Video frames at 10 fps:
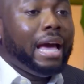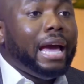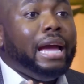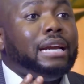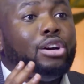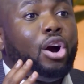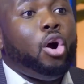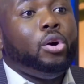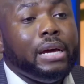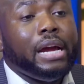and
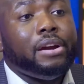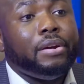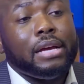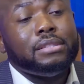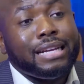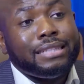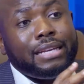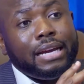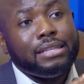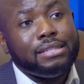other areas that
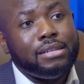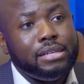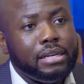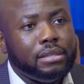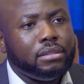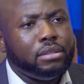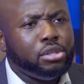tech is needed.